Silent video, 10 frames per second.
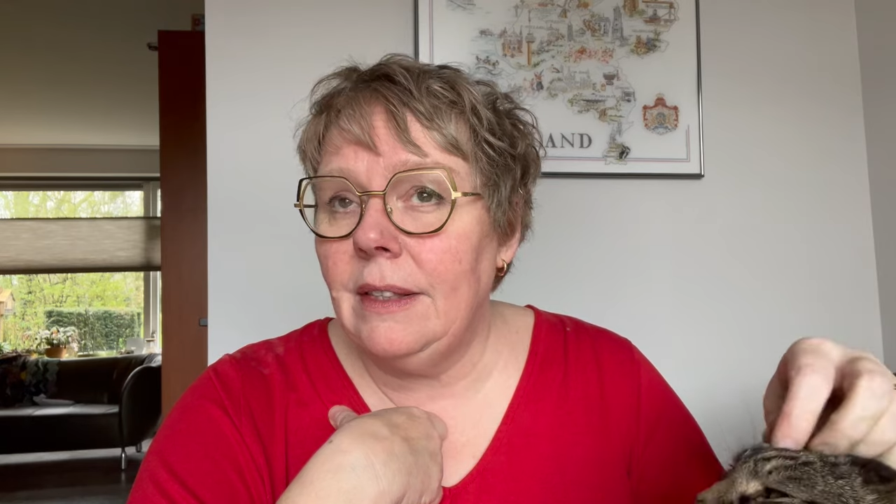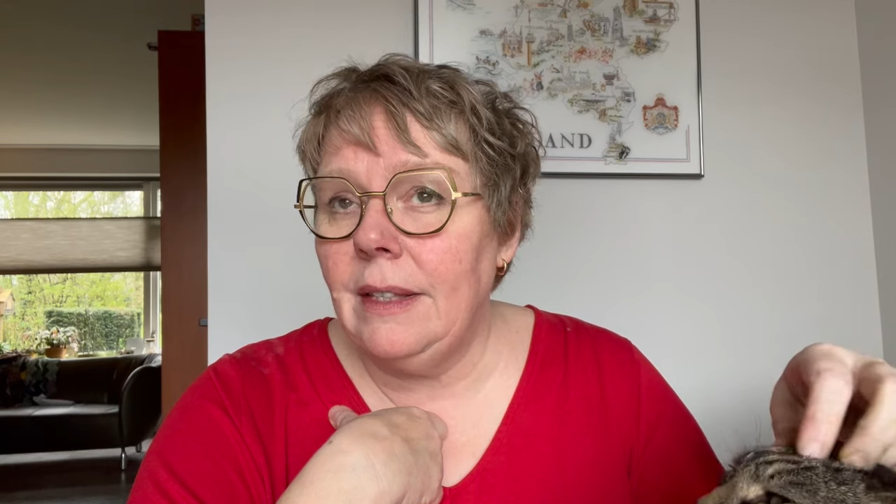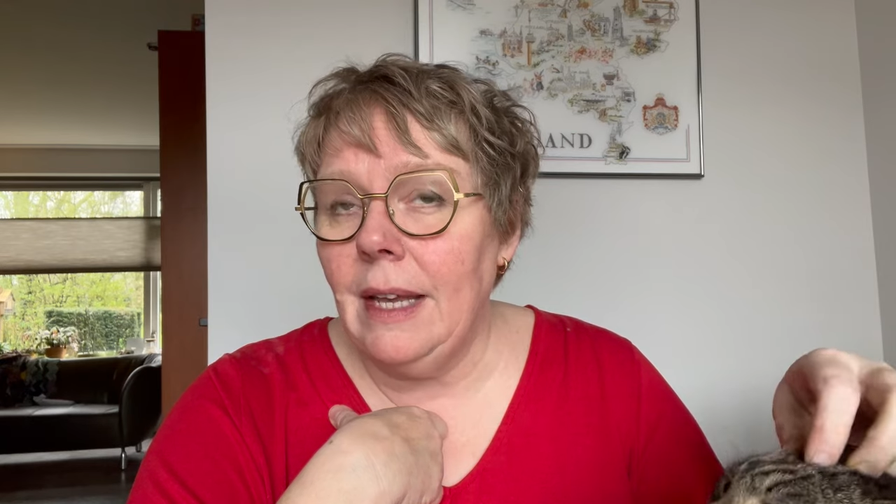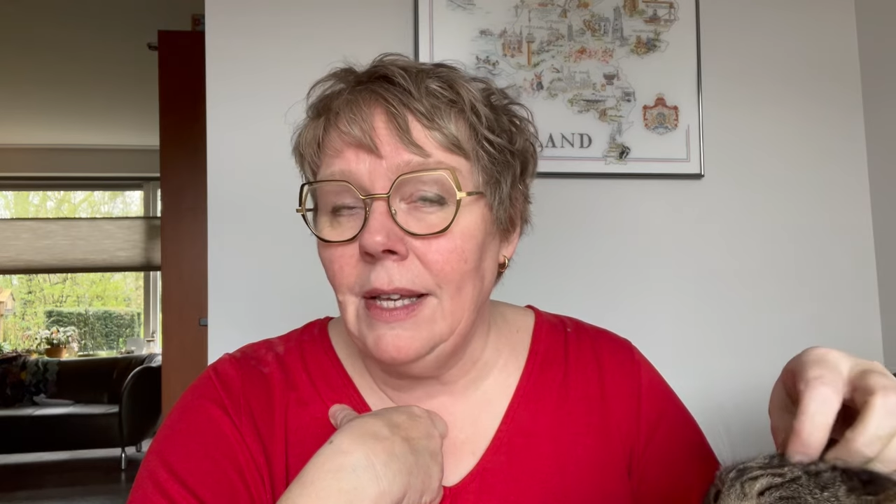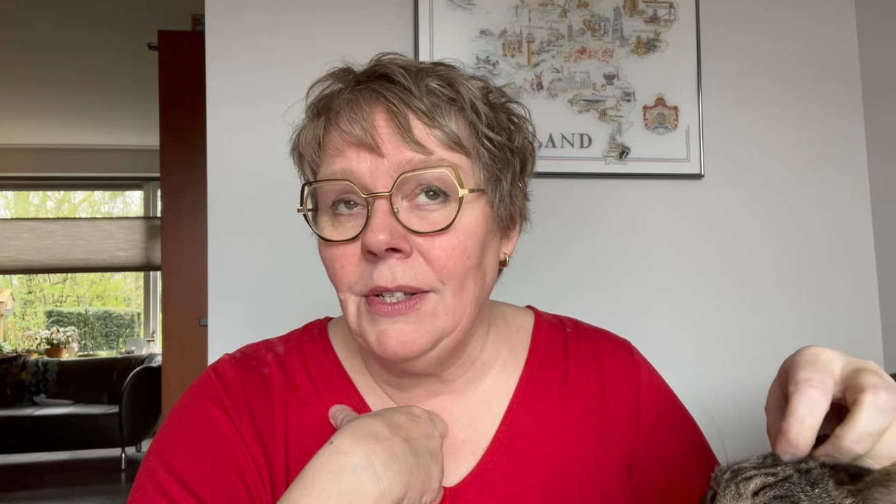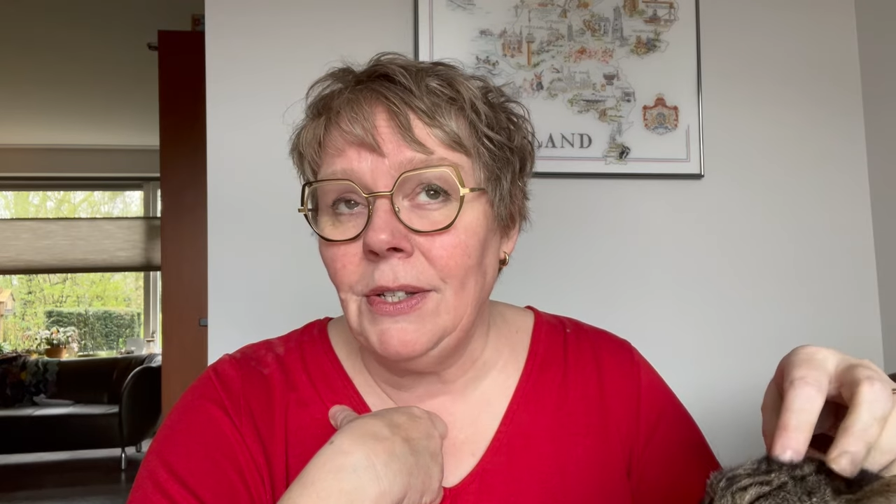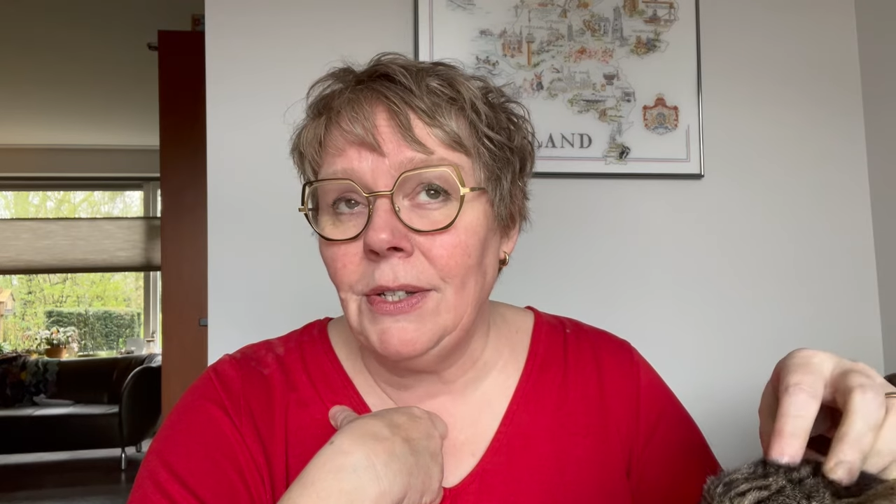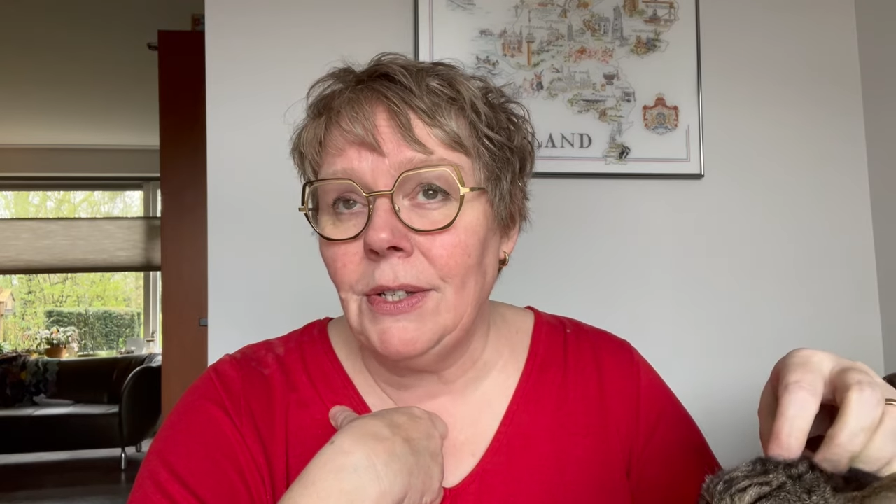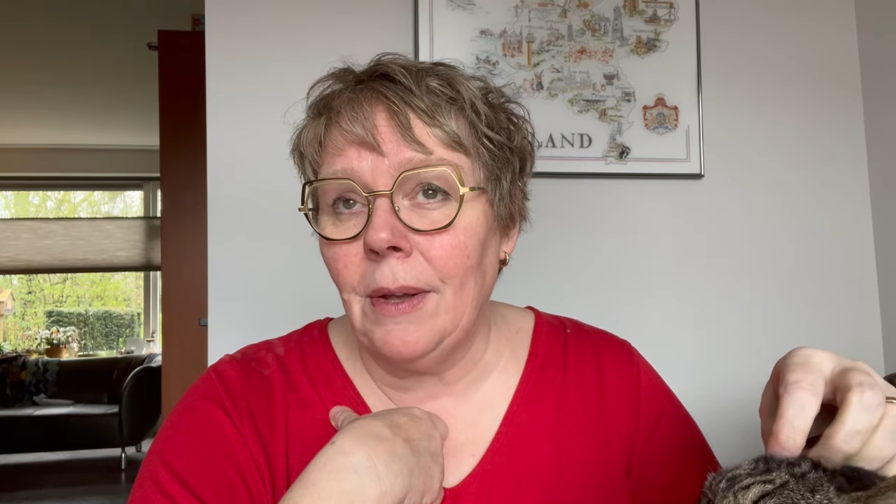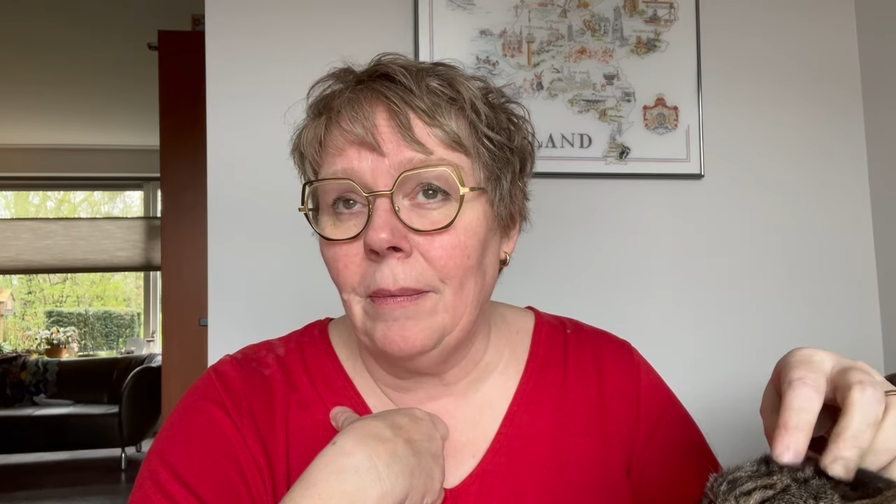
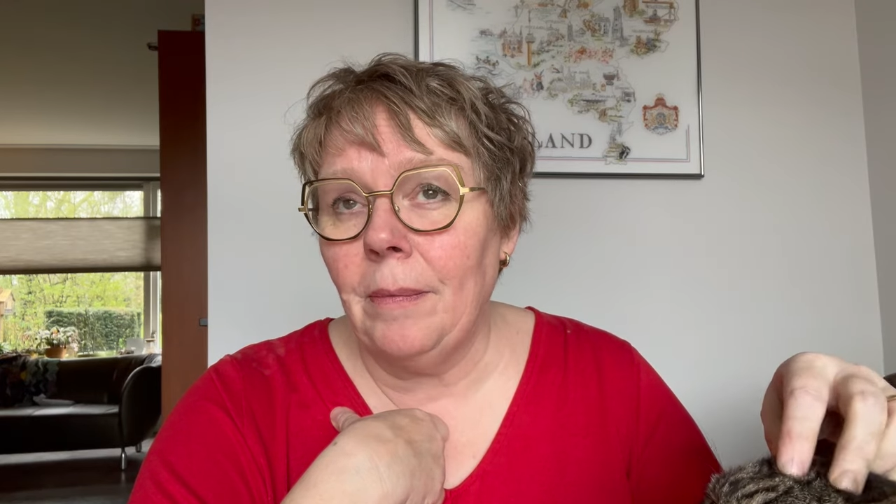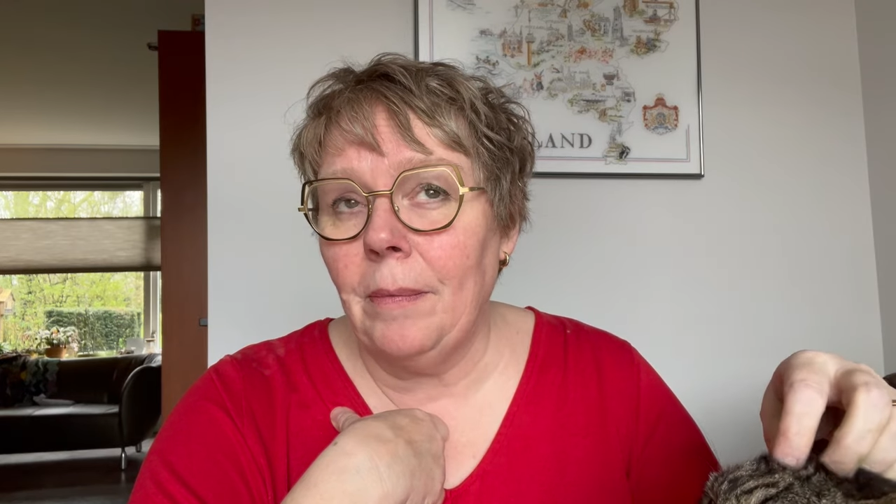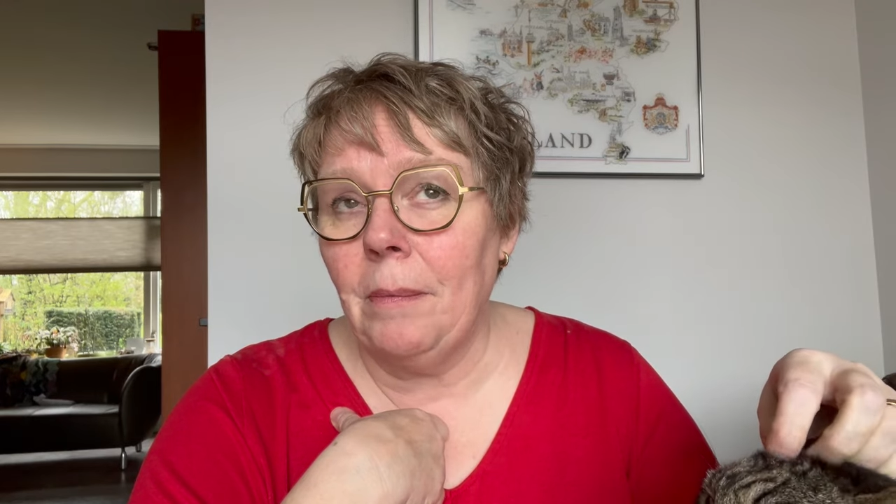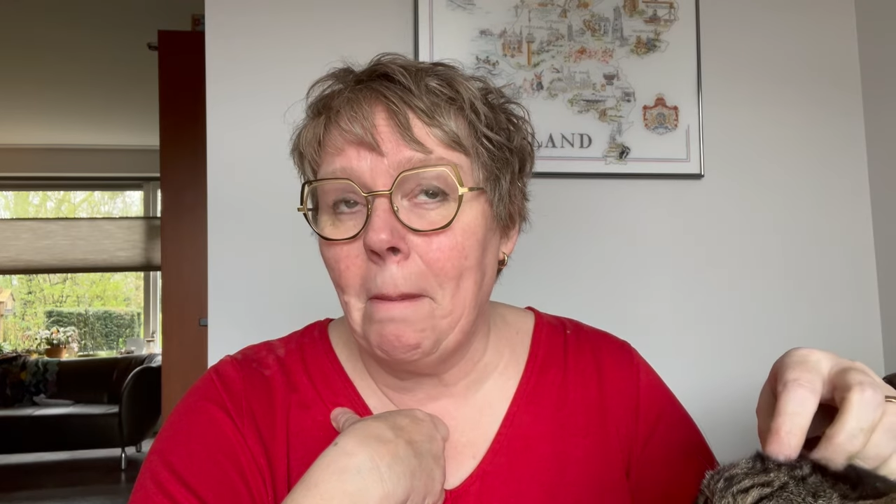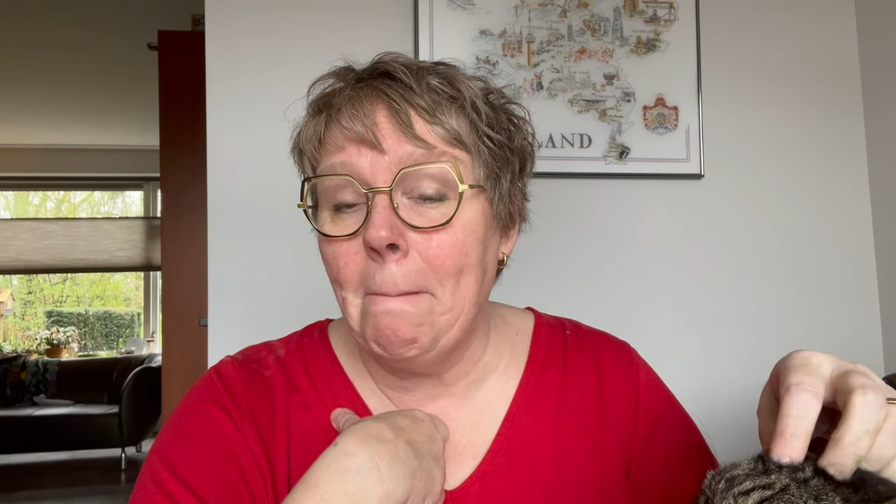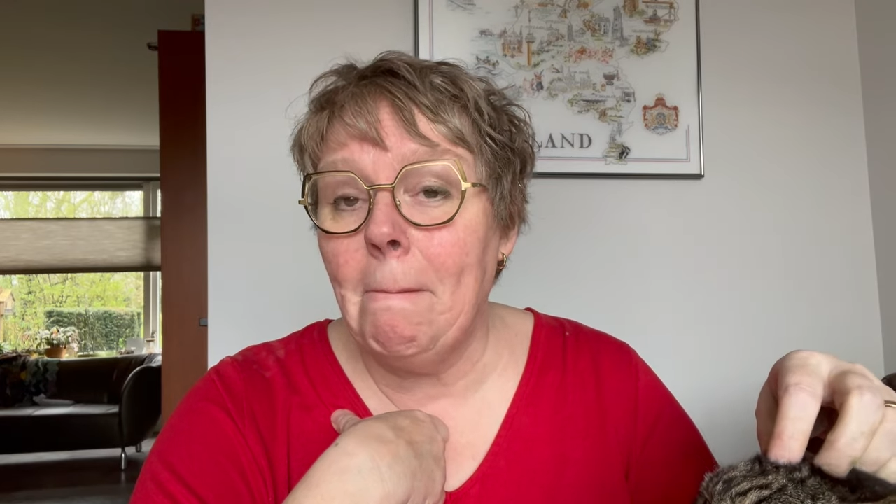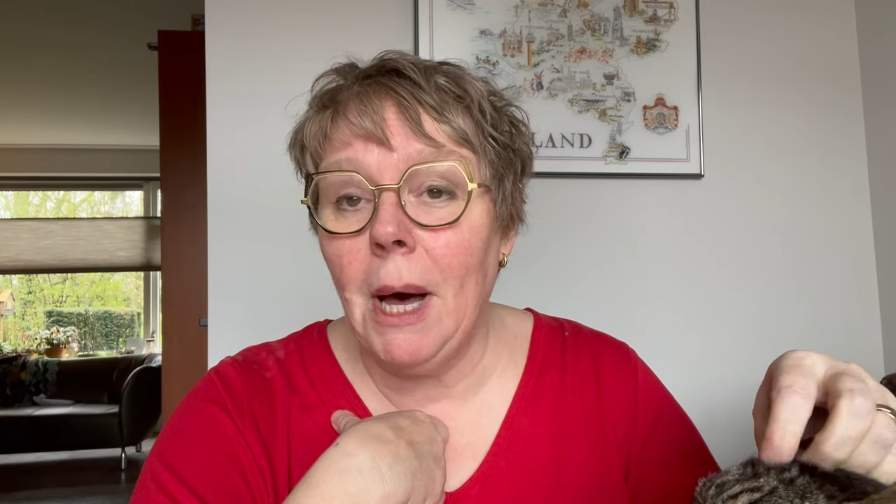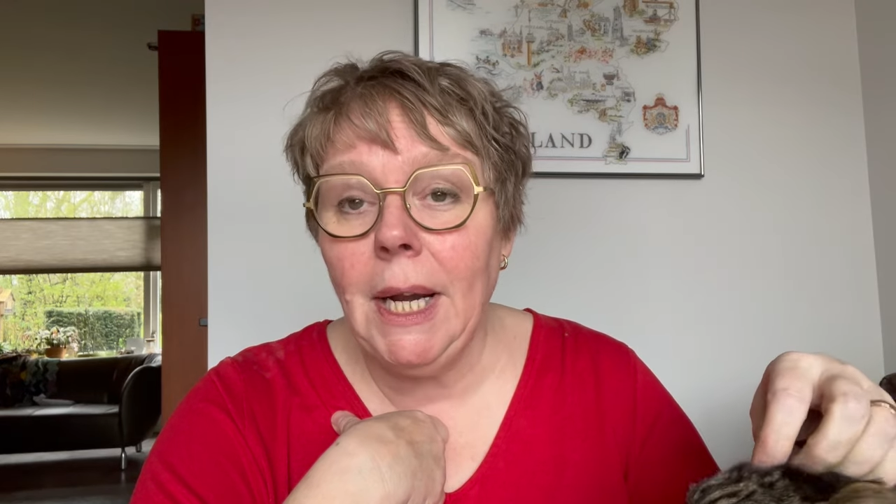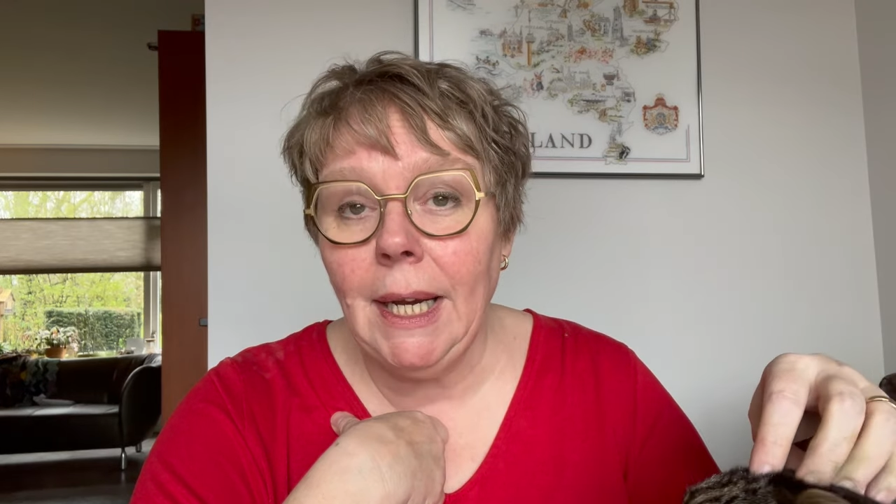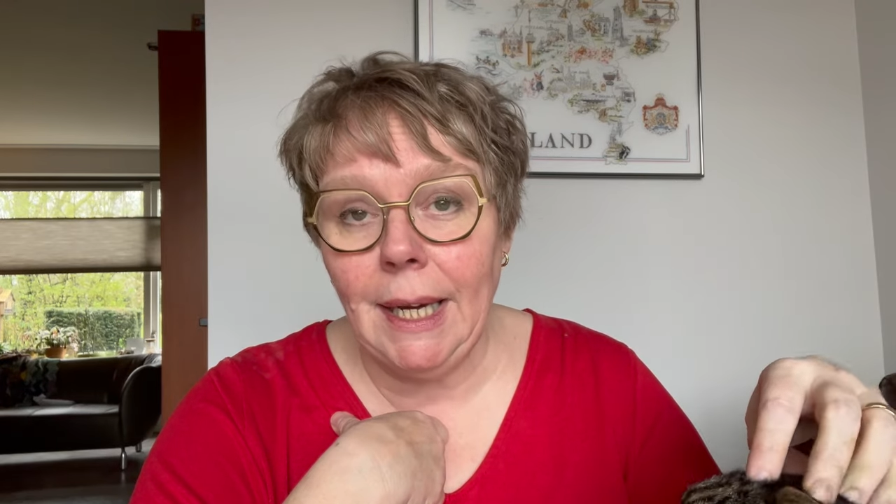This
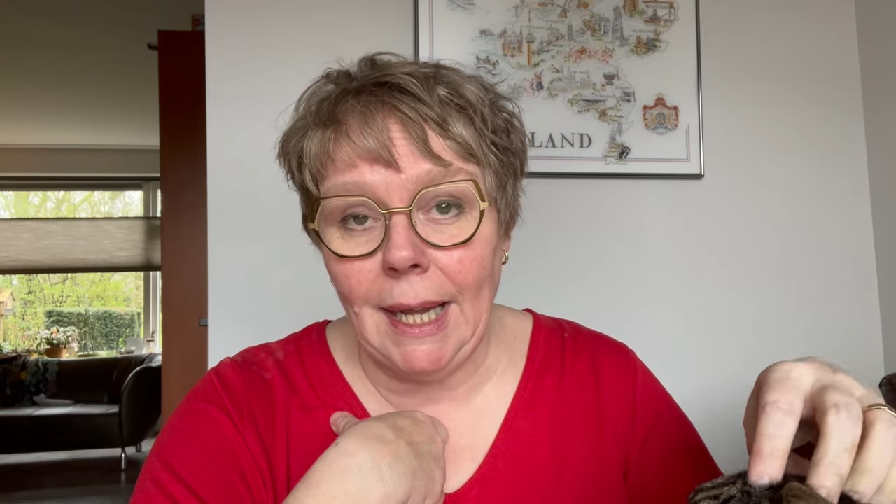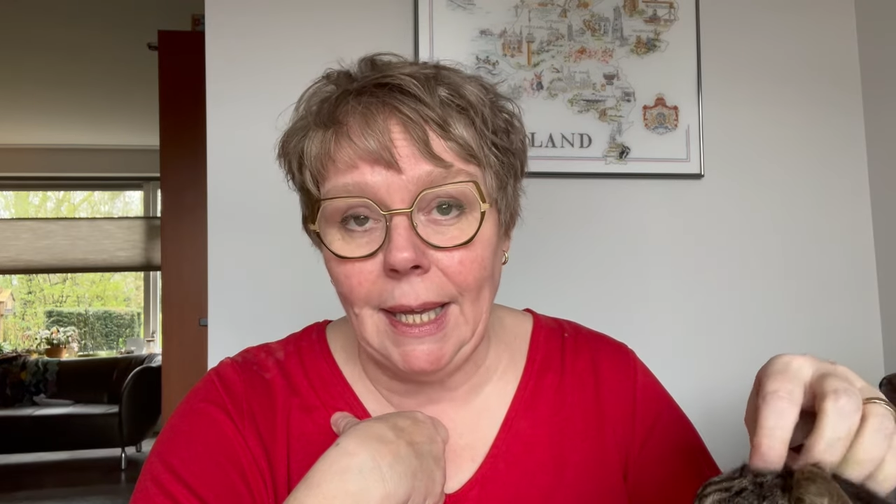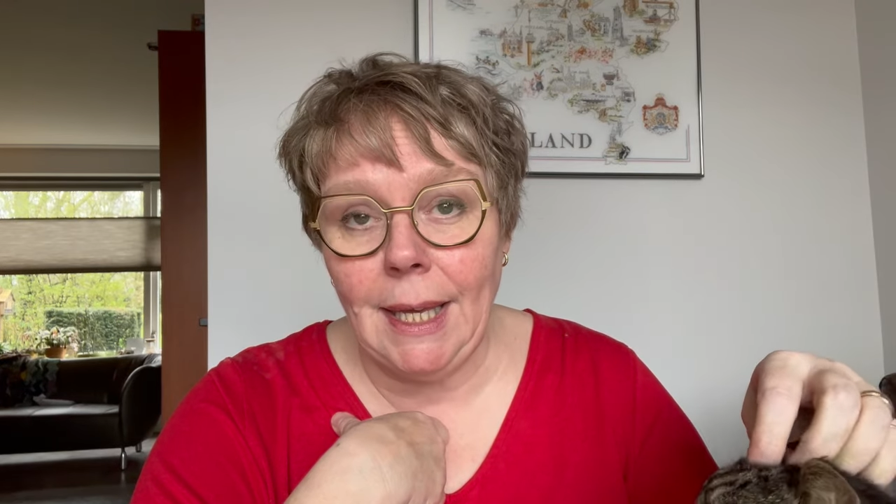Monday